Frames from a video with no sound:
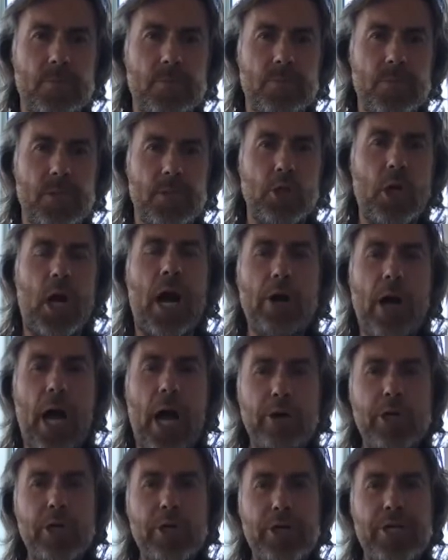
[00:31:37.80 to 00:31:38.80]
So how do
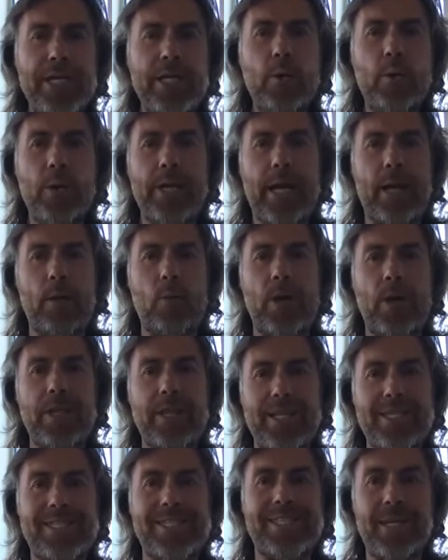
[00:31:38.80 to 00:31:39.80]
you deal with that when
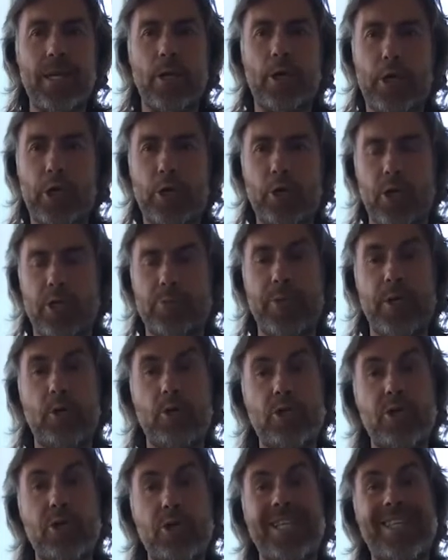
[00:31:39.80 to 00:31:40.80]
that still occurs? Because
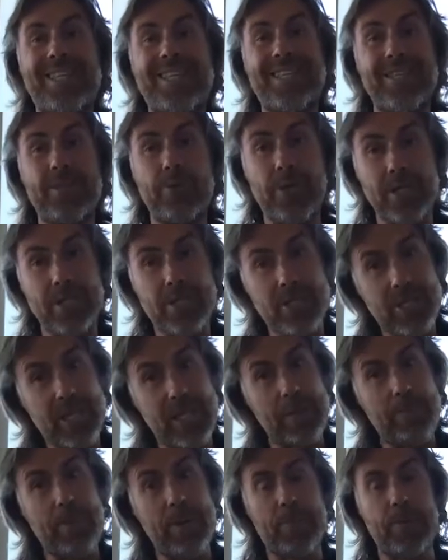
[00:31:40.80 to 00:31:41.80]
you can say
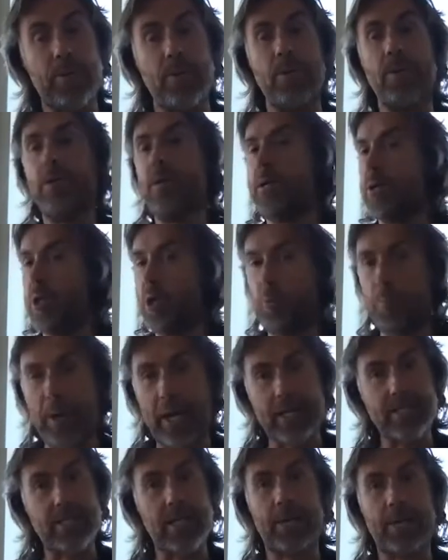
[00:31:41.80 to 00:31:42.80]
people no
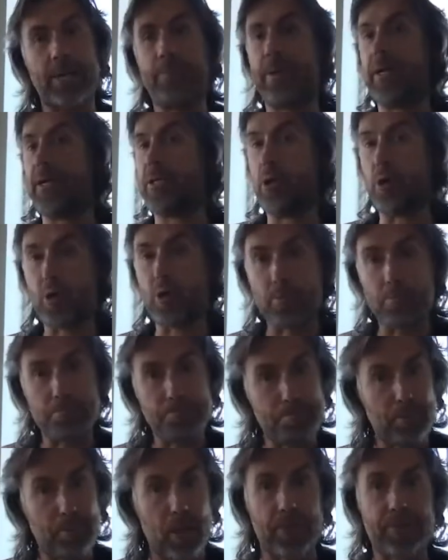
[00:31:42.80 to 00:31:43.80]
backstabbing, no
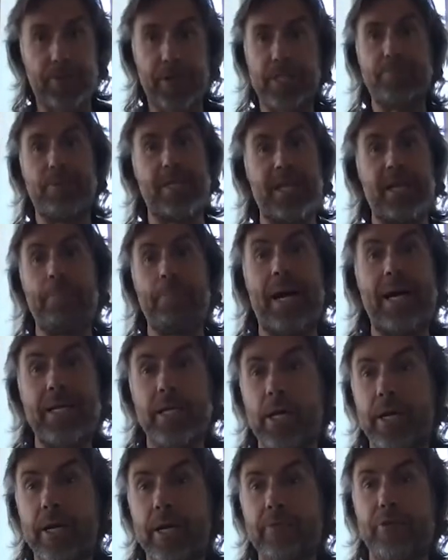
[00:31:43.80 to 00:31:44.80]
politics, but they might
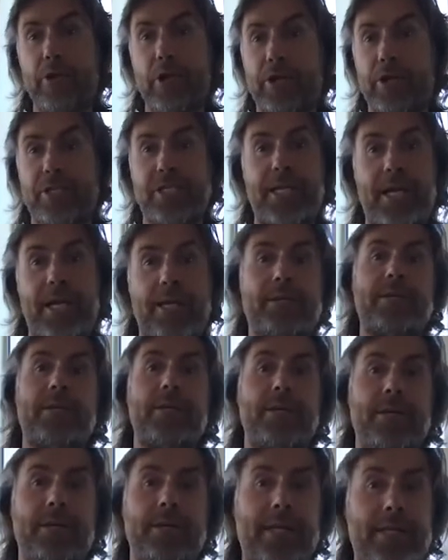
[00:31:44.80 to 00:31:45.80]
not even understand
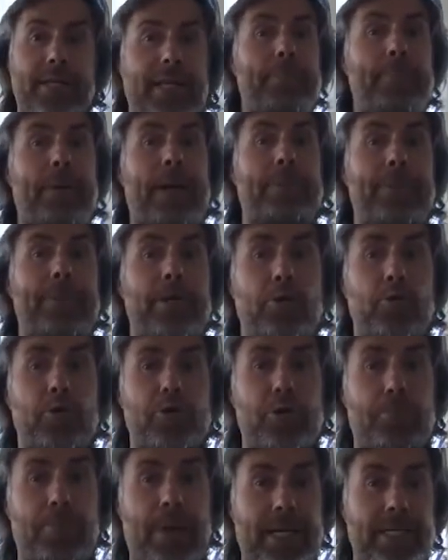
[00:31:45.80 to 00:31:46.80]
that they might be doing
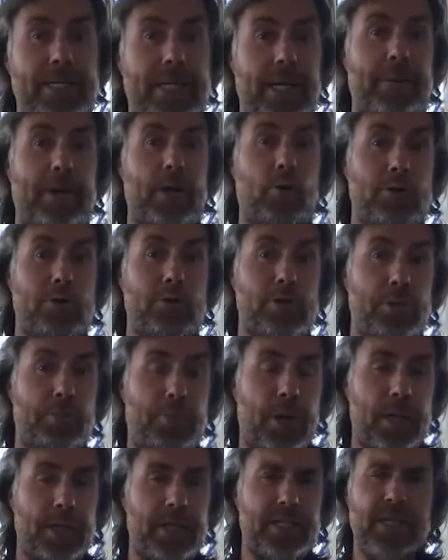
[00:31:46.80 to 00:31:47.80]
some backstabbing or some
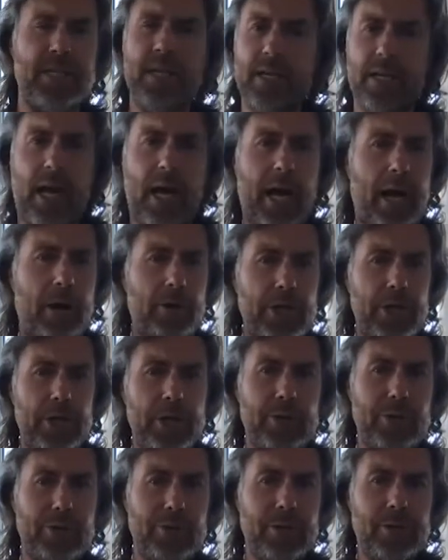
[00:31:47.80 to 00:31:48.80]
politics. How do
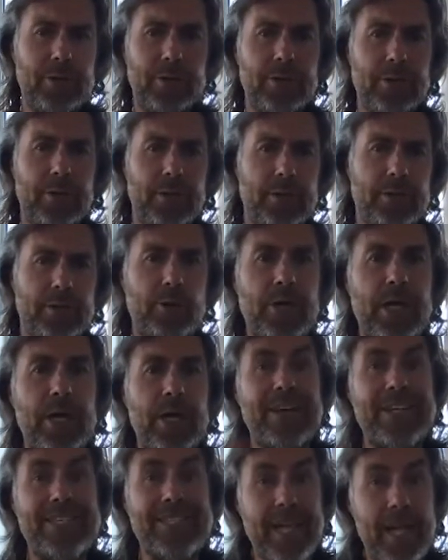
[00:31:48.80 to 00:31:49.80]
you give
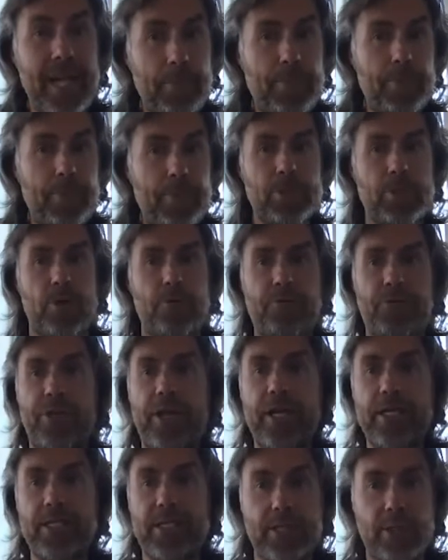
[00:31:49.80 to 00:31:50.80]
examples of
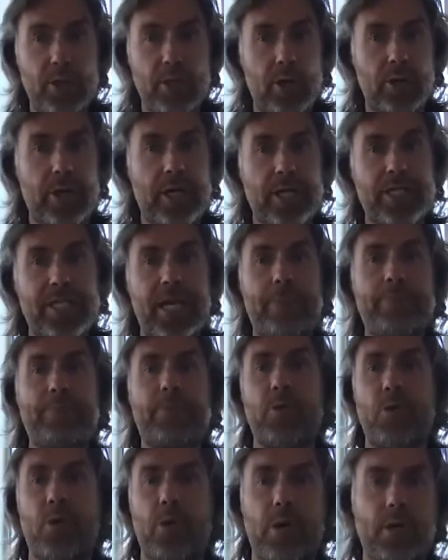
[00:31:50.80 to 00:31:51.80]
things that you don't accept
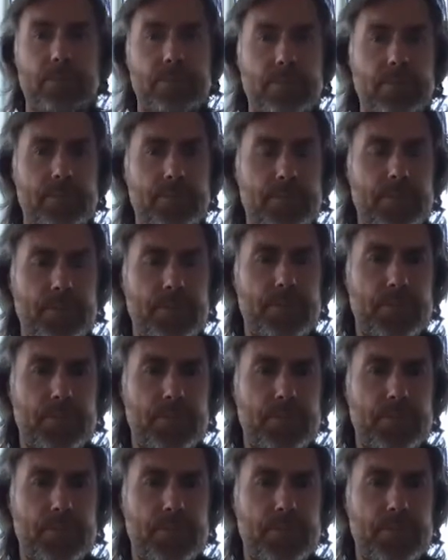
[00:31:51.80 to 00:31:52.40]
or? Yeah,